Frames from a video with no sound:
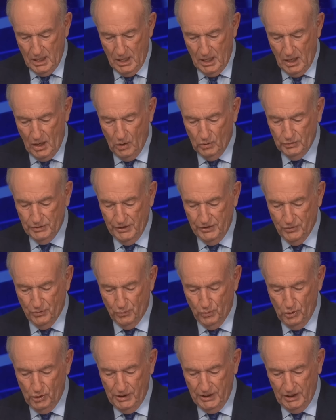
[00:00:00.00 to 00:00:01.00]
Only the
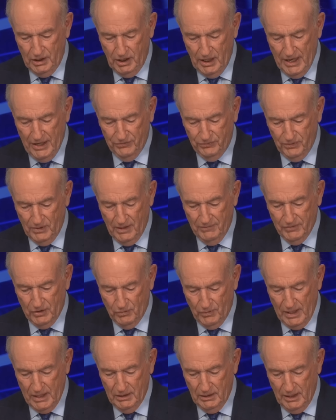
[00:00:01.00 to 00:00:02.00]
ruling class will have a
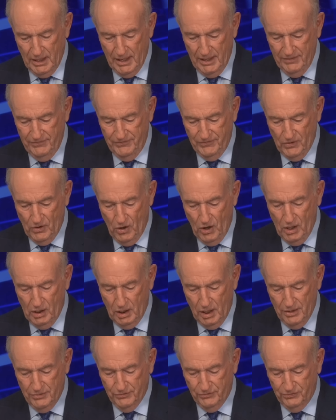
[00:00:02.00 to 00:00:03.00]
great life,
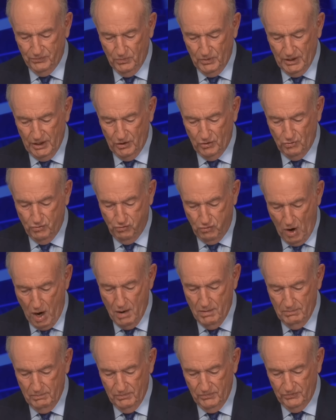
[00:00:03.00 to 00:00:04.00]
all others will get
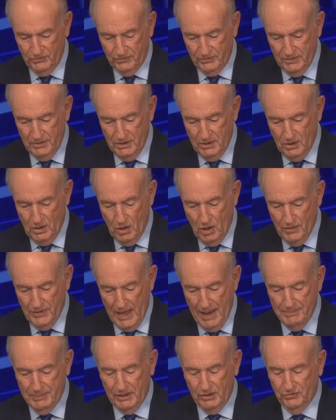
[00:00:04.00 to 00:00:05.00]
crumbs. All
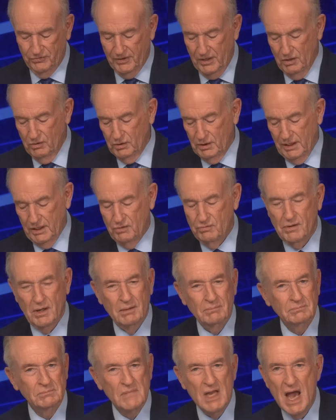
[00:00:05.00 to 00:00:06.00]
that because they don't like
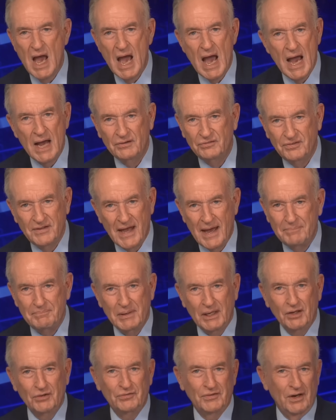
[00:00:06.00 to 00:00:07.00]
Trump. Nah, it's not
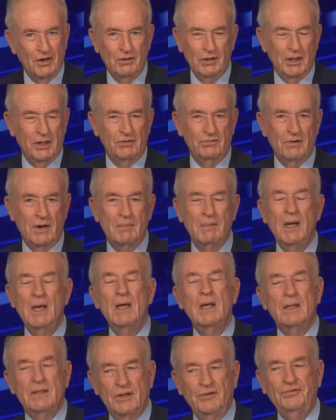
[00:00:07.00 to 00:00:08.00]
because they don't like Trump.
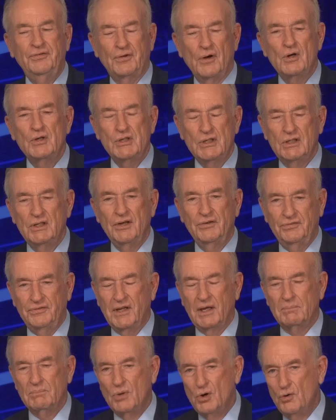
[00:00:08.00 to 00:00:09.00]
This
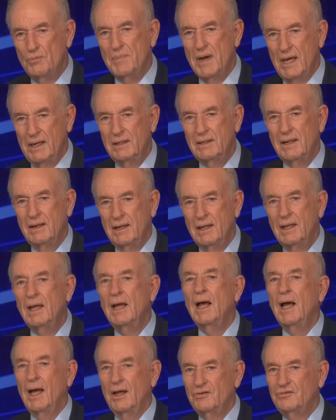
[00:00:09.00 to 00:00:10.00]
socialistic movement
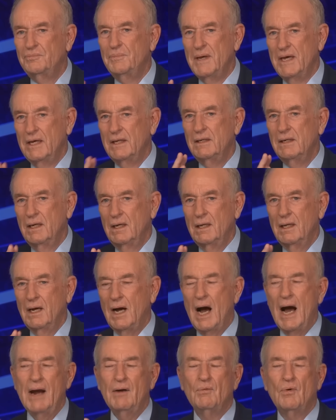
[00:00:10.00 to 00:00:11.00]
has been,
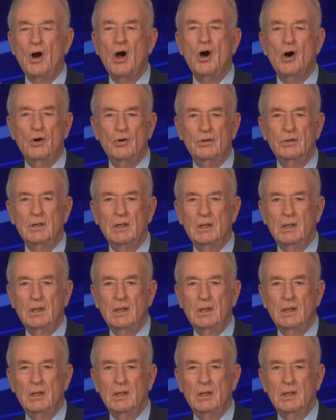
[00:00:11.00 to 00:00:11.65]
I wrote,